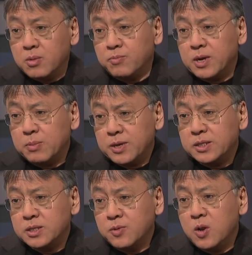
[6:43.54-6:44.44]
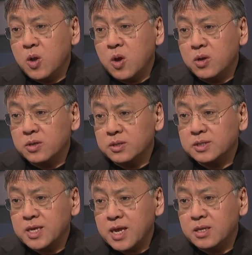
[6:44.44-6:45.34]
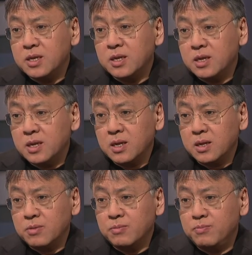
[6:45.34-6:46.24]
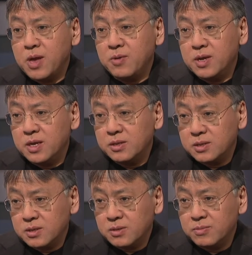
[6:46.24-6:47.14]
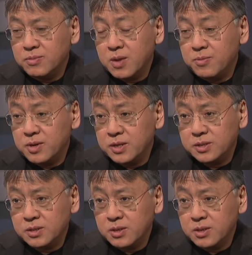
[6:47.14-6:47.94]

places with long-standing buried memories.